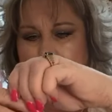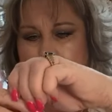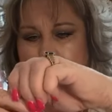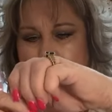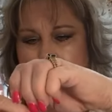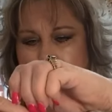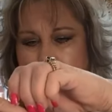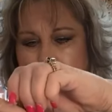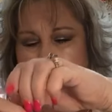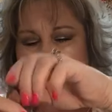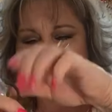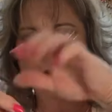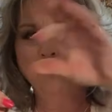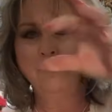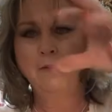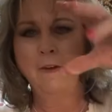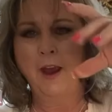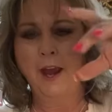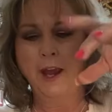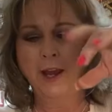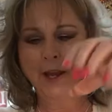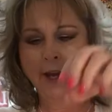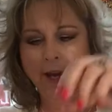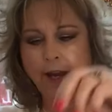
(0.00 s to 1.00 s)
The little
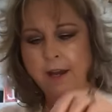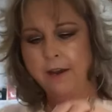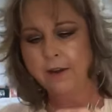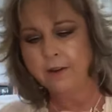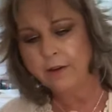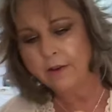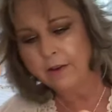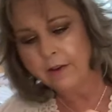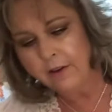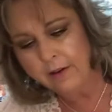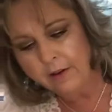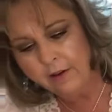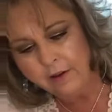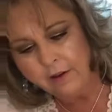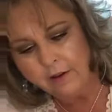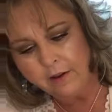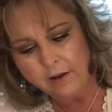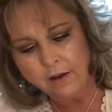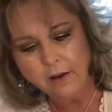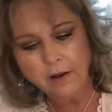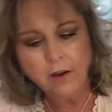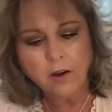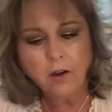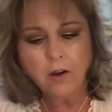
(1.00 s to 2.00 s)
viney
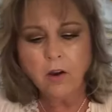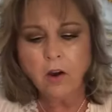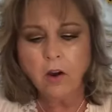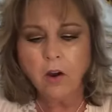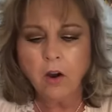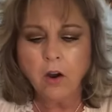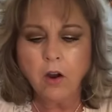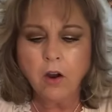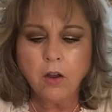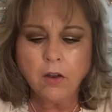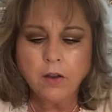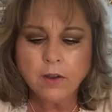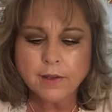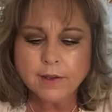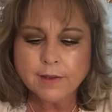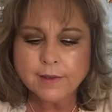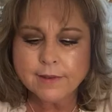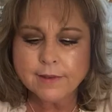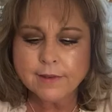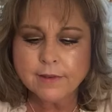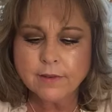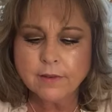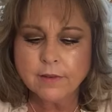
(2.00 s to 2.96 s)
curls.